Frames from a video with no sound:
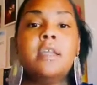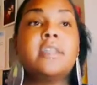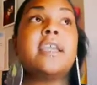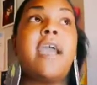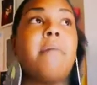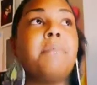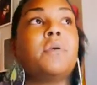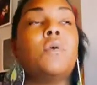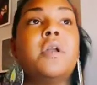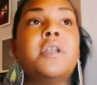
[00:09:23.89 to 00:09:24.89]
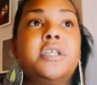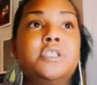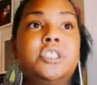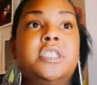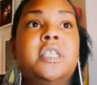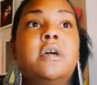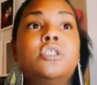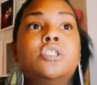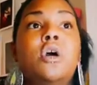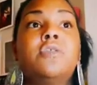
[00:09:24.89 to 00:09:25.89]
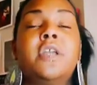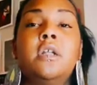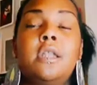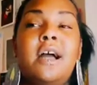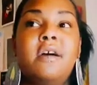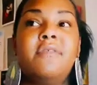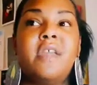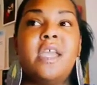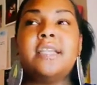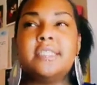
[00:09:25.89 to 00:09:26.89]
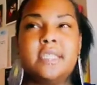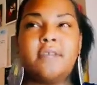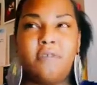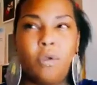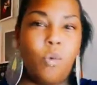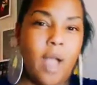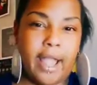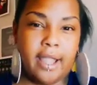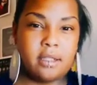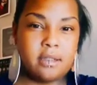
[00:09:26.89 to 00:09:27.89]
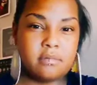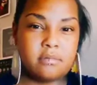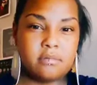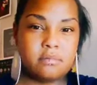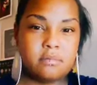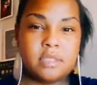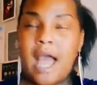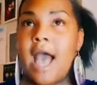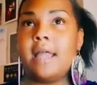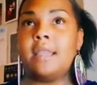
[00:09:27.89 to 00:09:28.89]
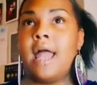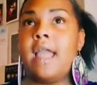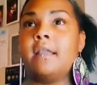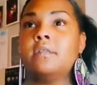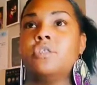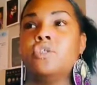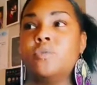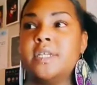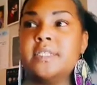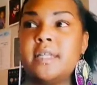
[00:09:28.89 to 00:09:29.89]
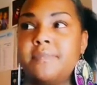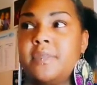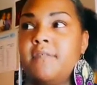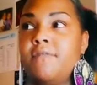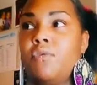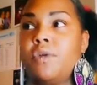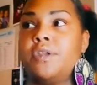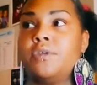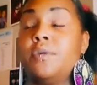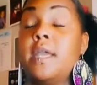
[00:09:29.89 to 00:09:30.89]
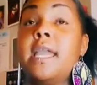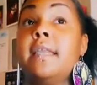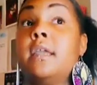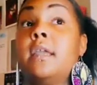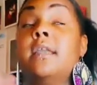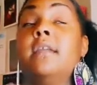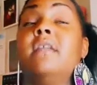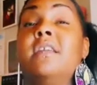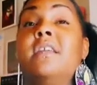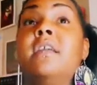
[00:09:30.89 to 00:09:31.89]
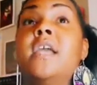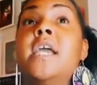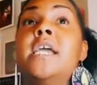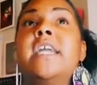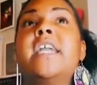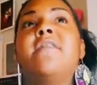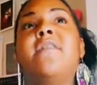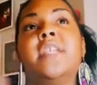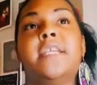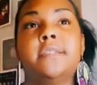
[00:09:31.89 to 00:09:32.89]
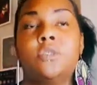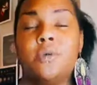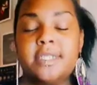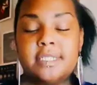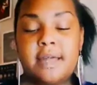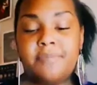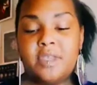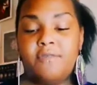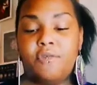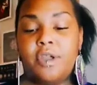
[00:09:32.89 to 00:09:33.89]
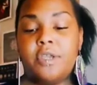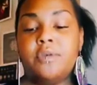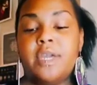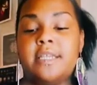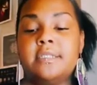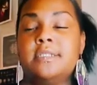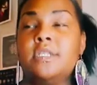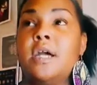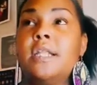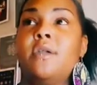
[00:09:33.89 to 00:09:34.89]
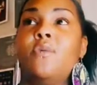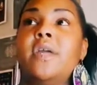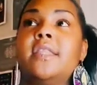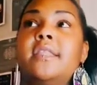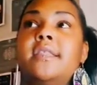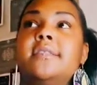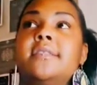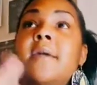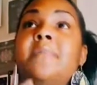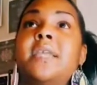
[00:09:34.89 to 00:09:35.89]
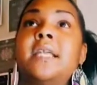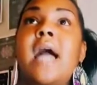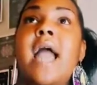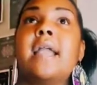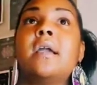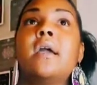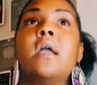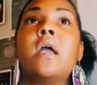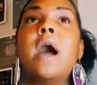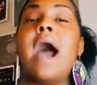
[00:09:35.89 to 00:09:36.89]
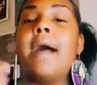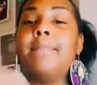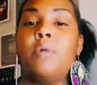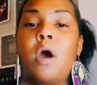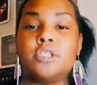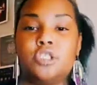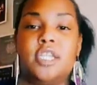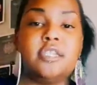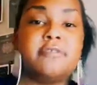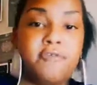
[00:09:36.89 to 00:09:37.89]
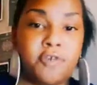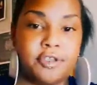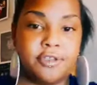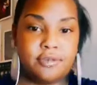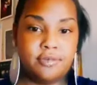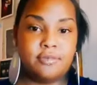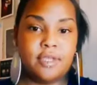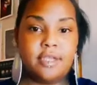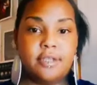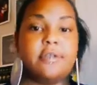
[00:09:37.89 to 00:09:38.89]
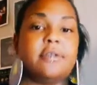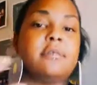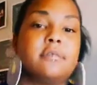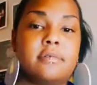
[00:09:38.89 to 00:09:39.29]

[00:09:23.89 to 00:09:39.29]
The Capricorn energy, they'll show their love in a different way. Not like doing something for you. And if it is doing something for you, it's dealing with something like, I bought this for you here.